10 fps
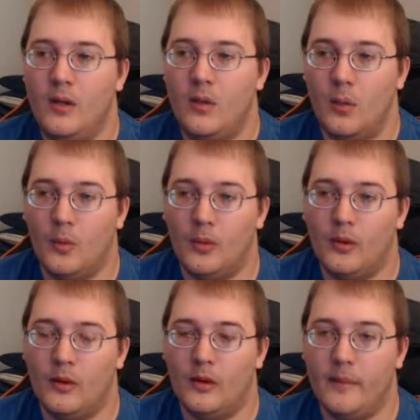
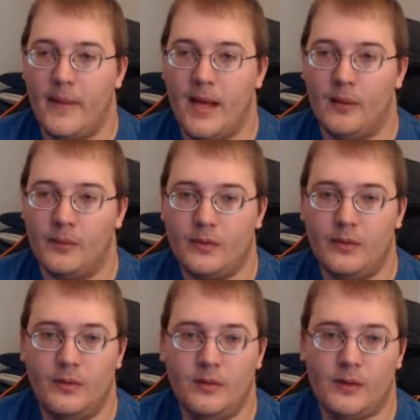or a mount
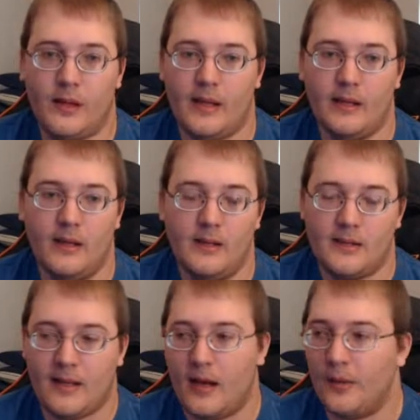like
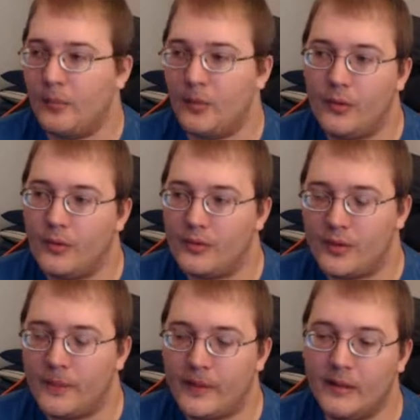Scarab Lord or
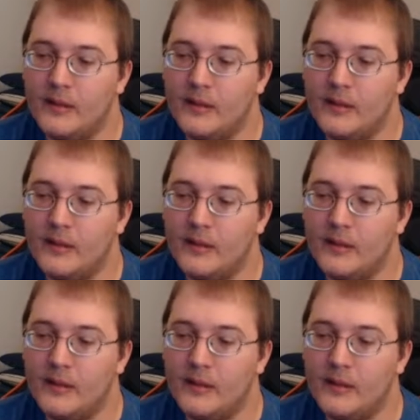something,